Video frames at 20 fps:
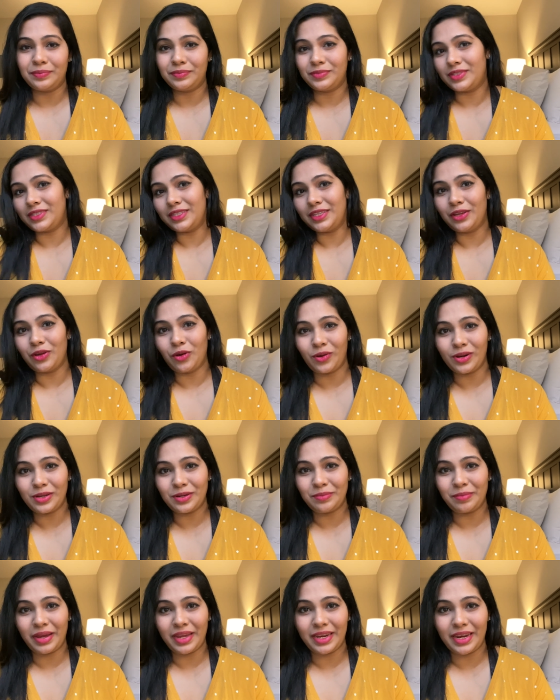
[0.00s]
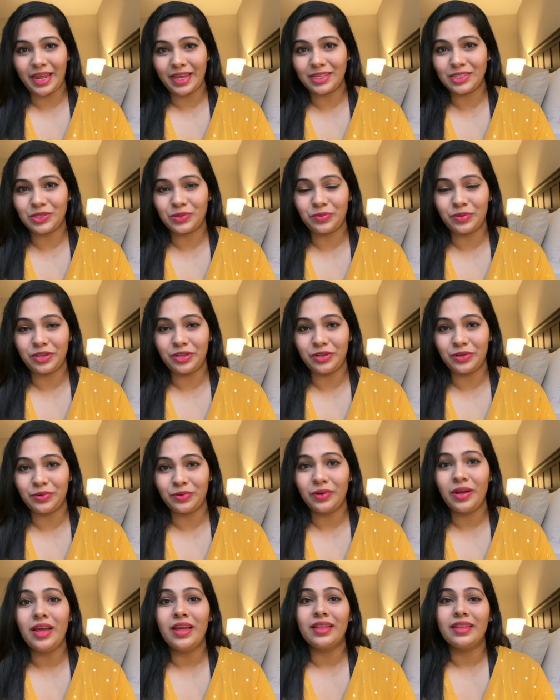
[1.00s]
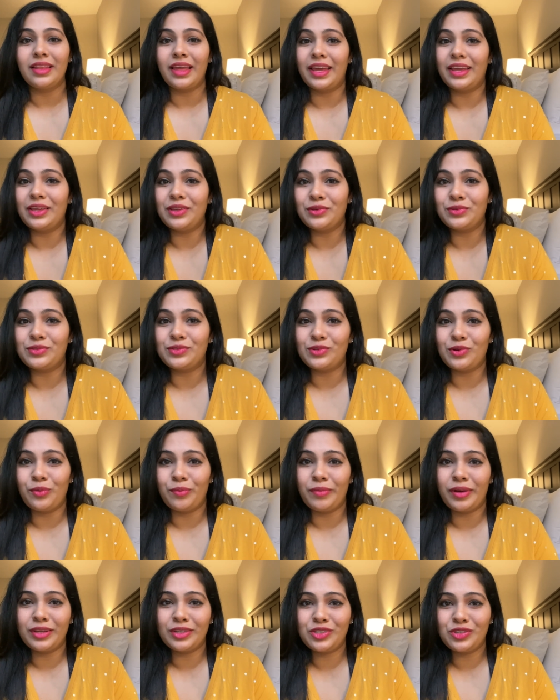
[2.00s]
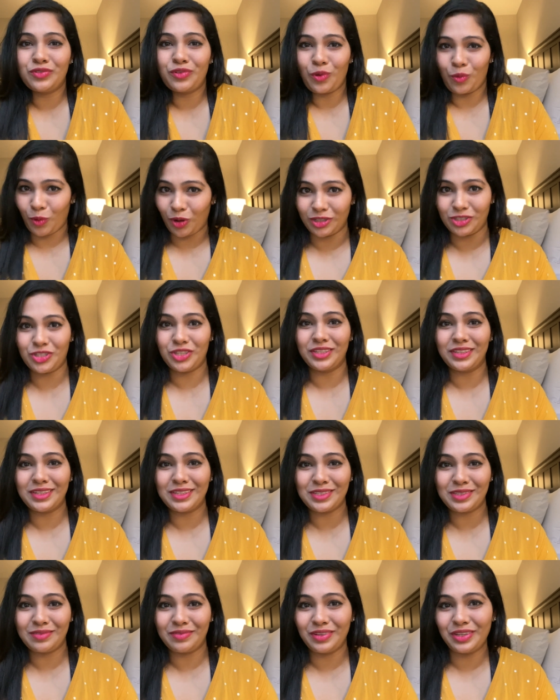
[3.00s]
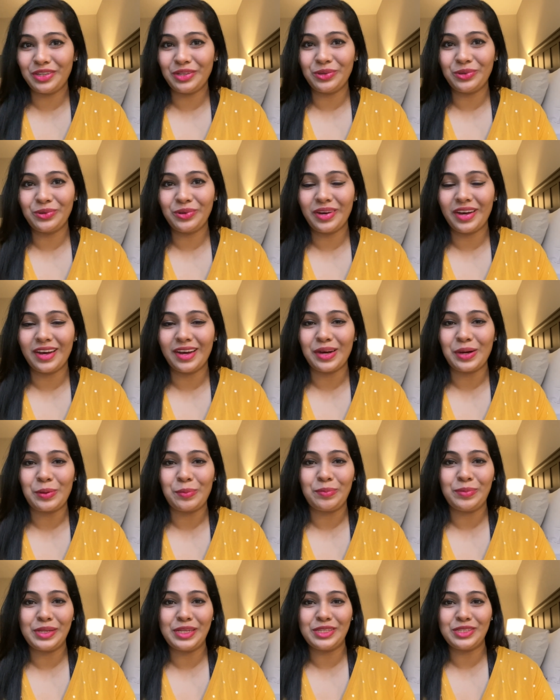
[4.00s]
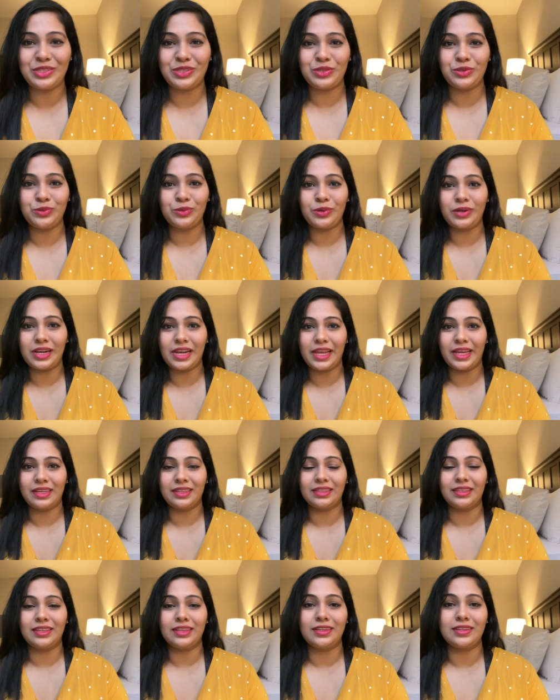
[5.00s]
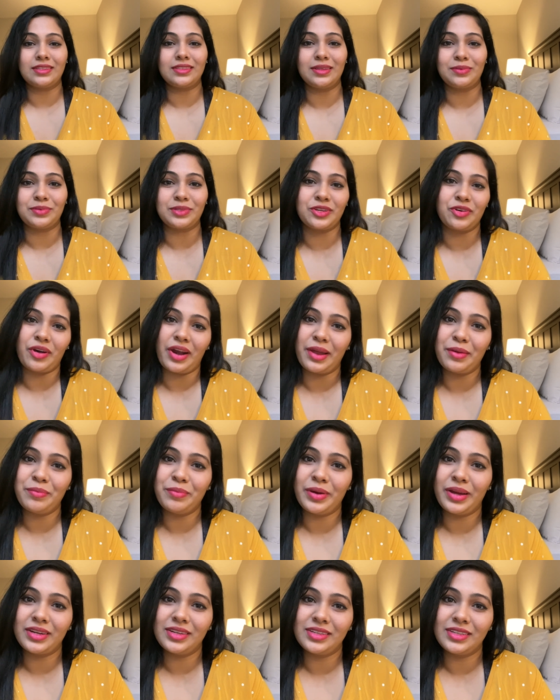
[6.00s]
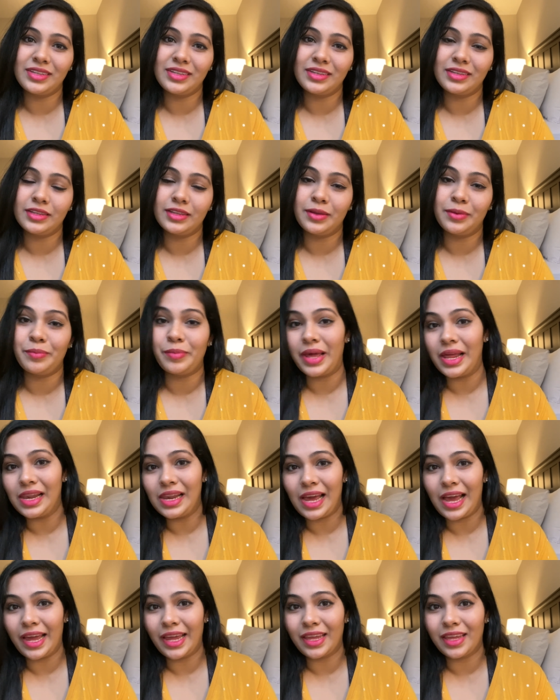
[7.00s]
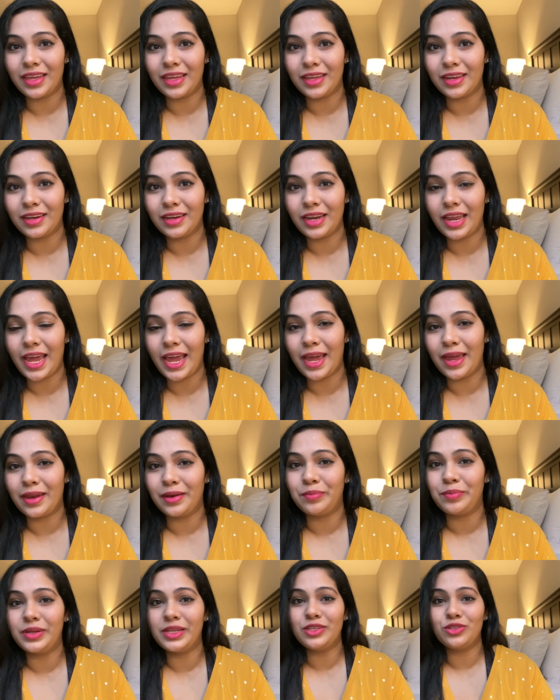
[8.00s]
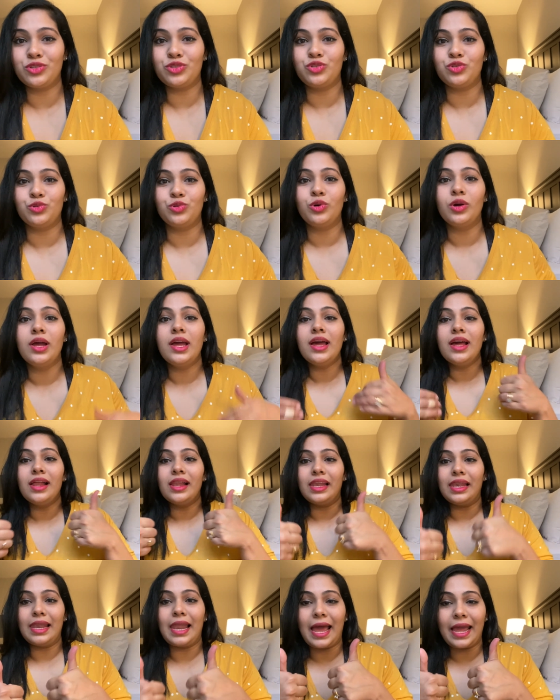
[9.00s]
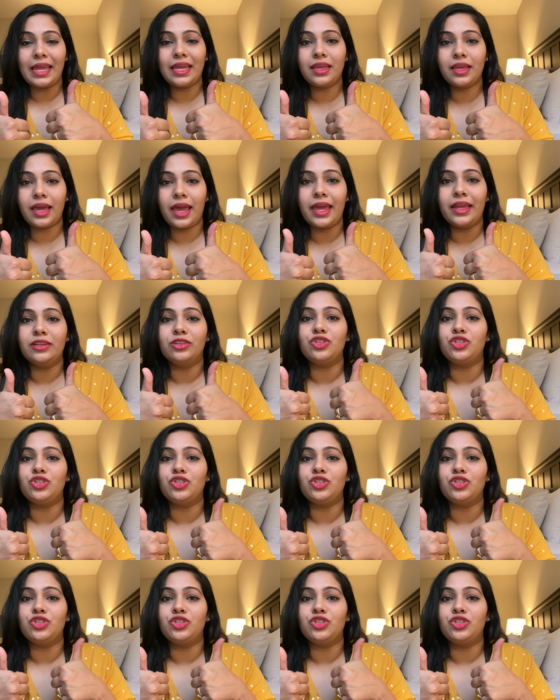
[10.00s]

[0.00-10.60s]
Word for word: See you all in my next video. Thank you so much for watching this video. Please do click the subscribe button, the bell icon, and please do like and